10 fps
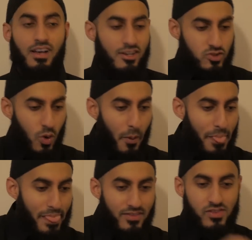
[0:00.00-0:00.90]
So,
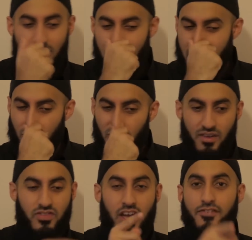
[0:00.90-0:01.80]

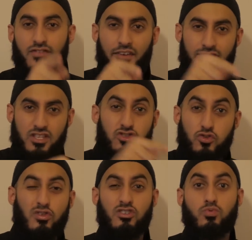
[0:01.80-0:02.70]
if the
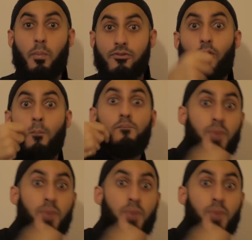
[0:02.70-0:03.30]
students will perform